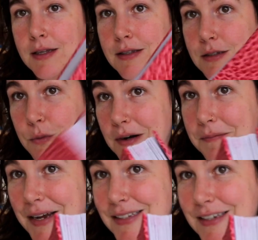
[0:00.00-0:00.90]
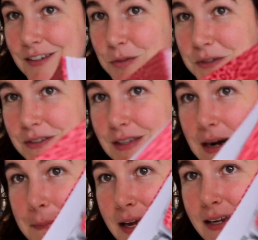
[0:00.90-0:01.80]
This is one of my sketchbooks that
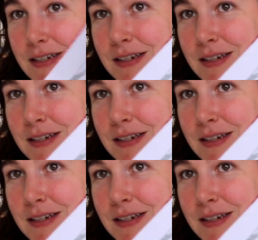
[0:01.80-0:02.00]
I made.